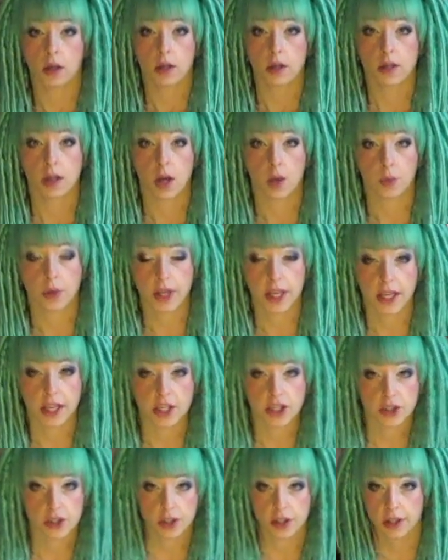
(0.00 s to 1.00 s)
Now
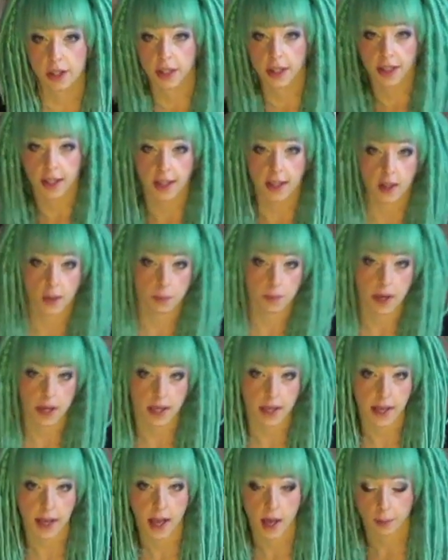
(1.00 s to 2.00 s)
occasionally it
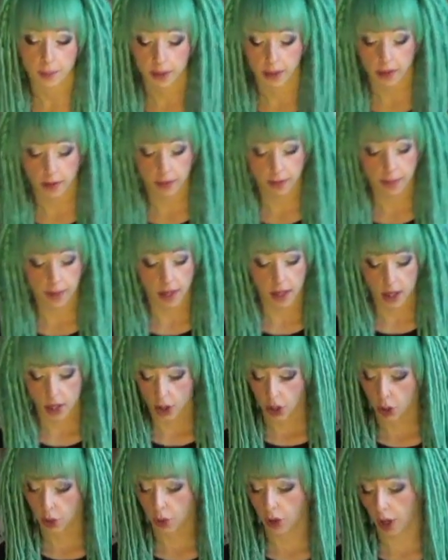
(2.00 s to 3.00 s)
might happen
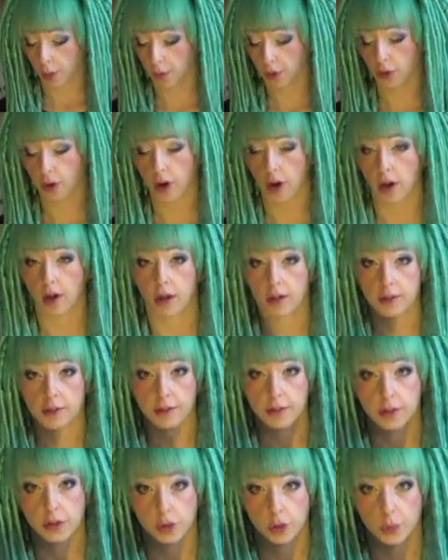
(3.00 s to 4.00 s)
that you come
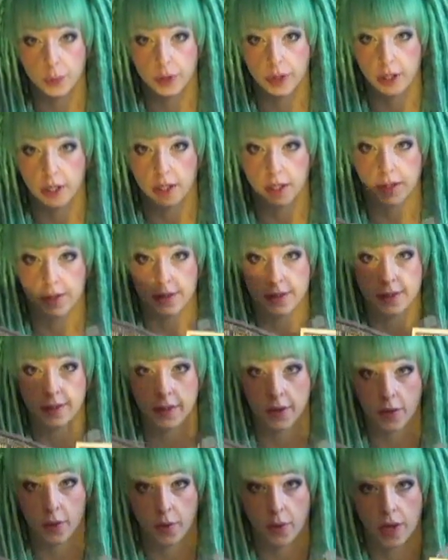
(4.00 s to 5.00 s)
across duplicates. So
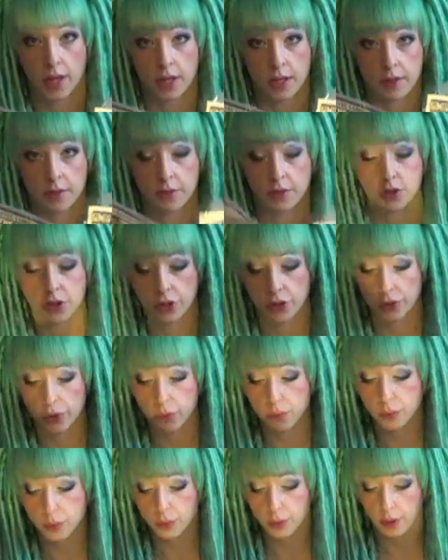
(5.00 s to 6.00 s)
I have two
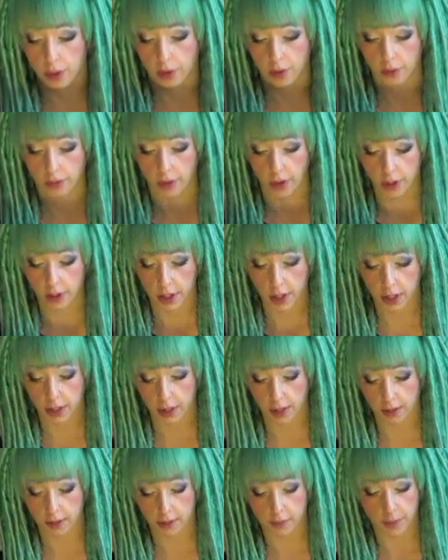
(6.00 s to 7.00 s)
of Uncanny
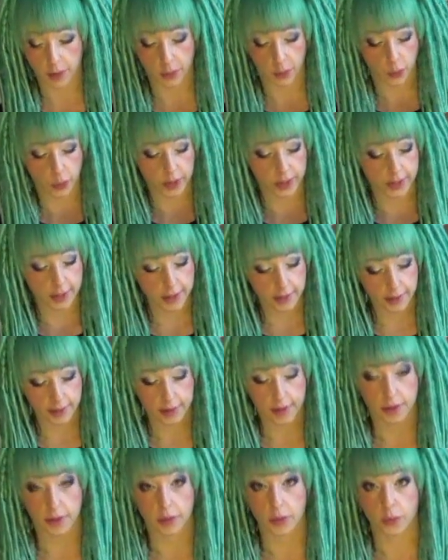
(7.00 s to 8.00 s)
X-Men
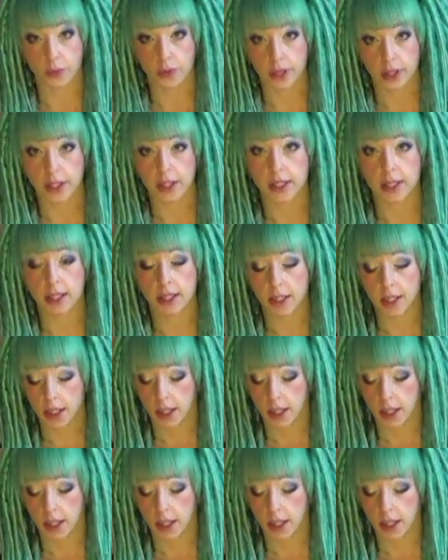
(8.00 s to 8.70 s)
163.